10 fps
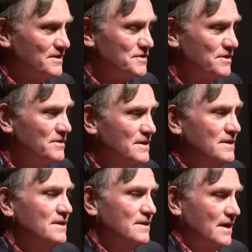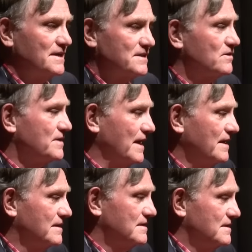So I said,
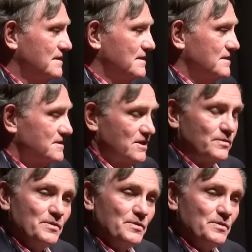Okay. So